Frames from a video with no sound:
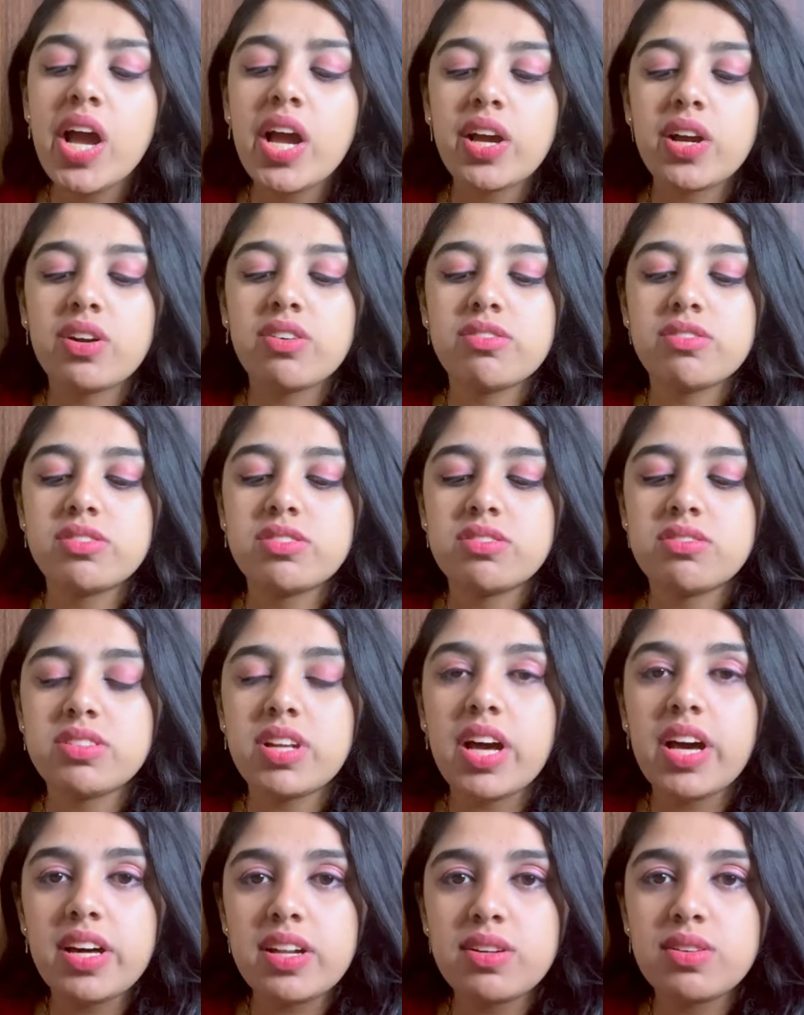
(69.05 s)
Because
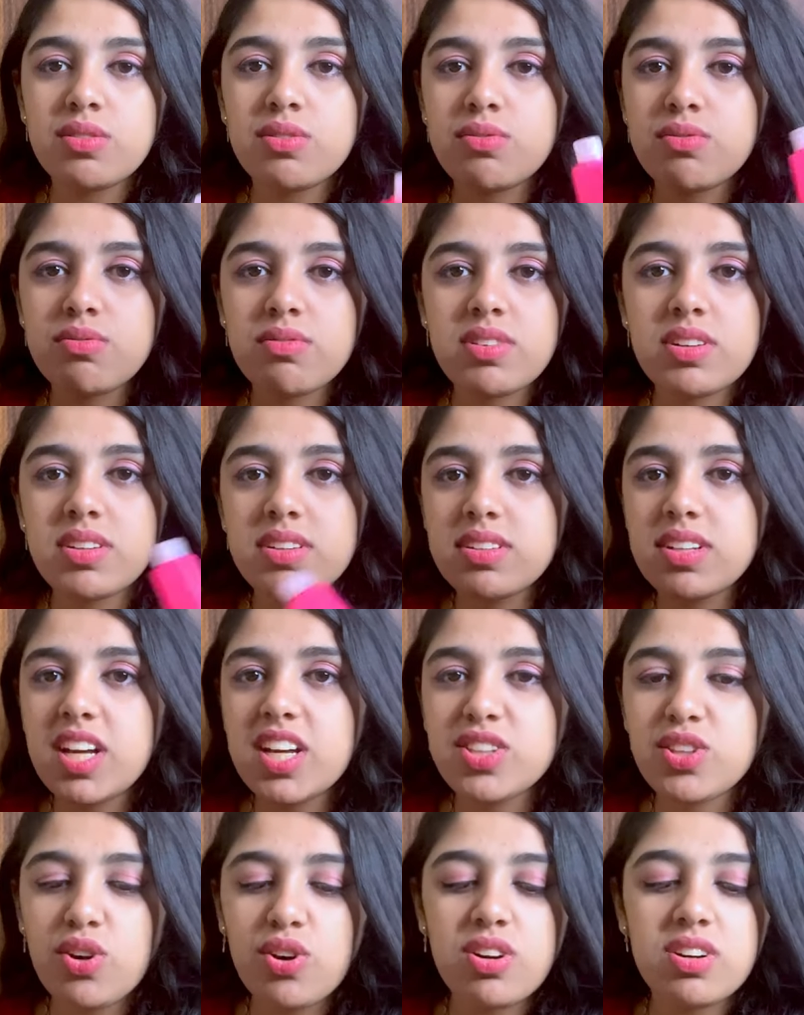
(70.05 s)
I don't know, I
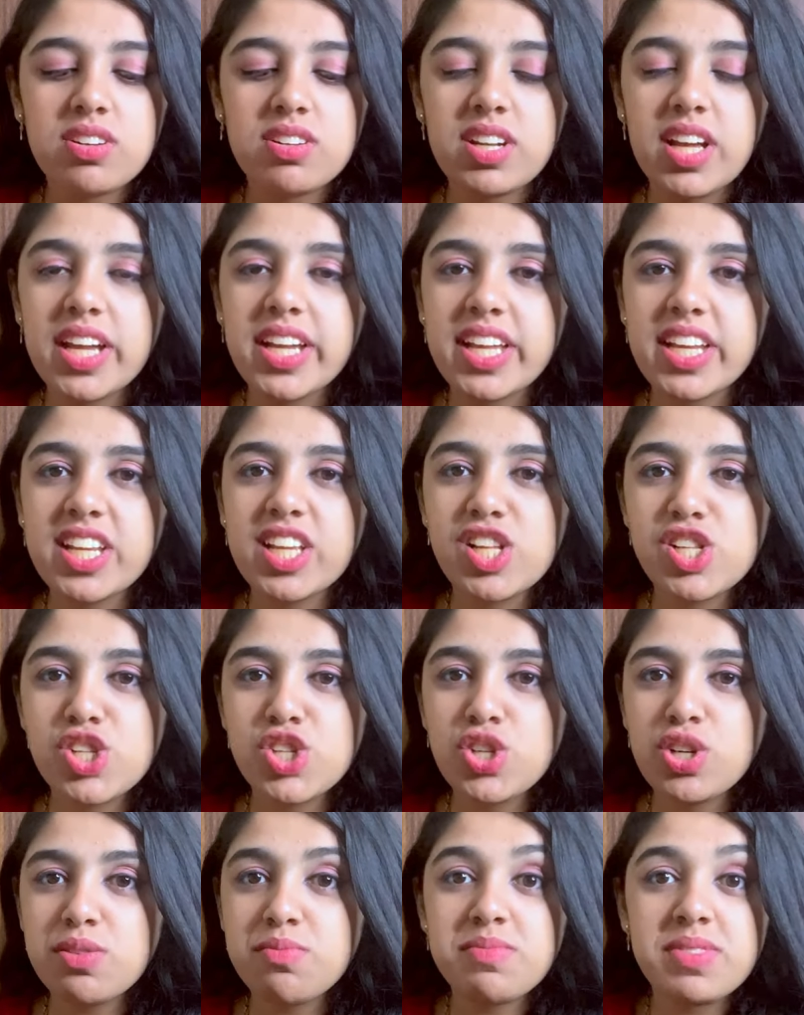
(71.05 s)
thought I can kill
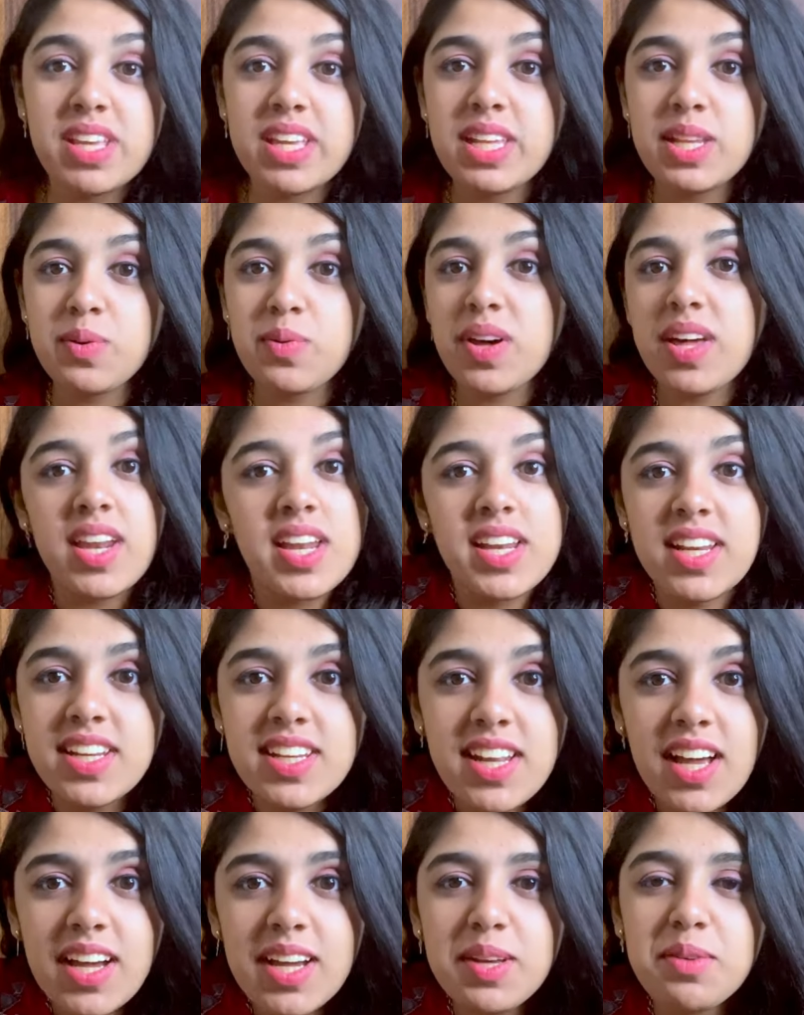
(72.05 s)
germs anywhere,
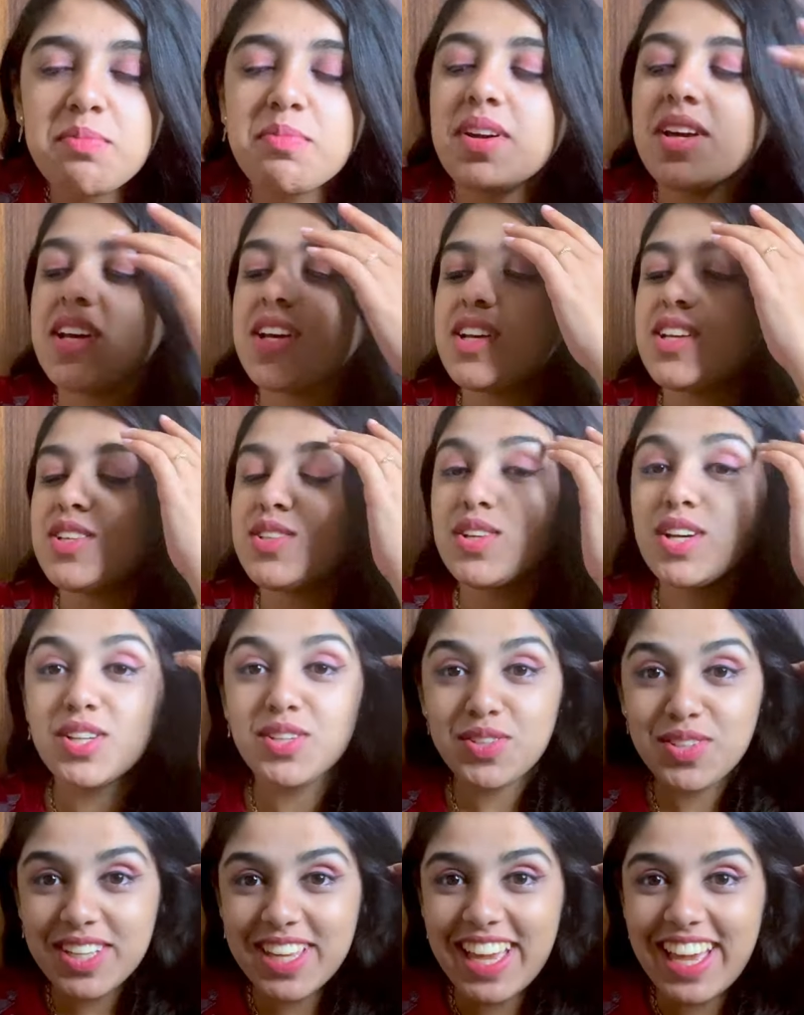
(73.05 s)
anytime. So I used
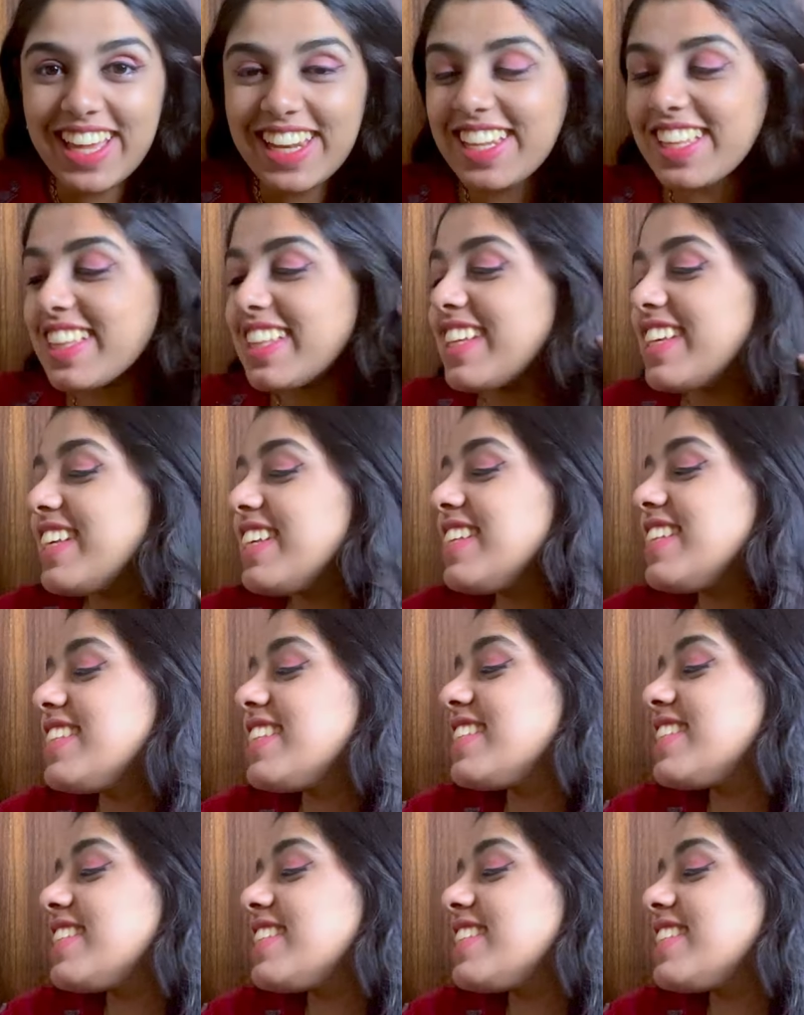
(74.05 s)
to carry this.